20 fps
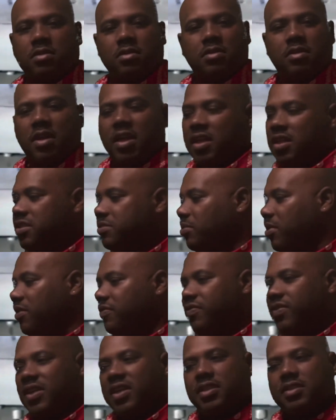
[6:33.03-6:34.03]
And this
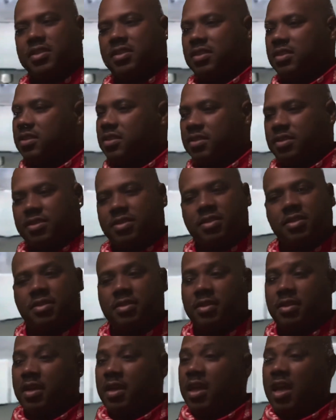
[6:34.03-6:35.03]
motherfucker,
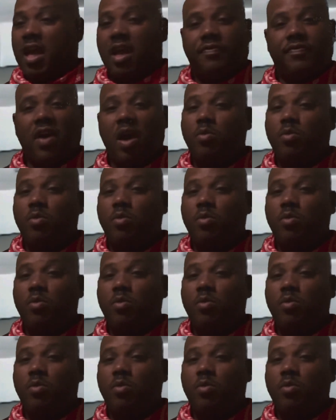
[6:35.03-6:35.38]
if I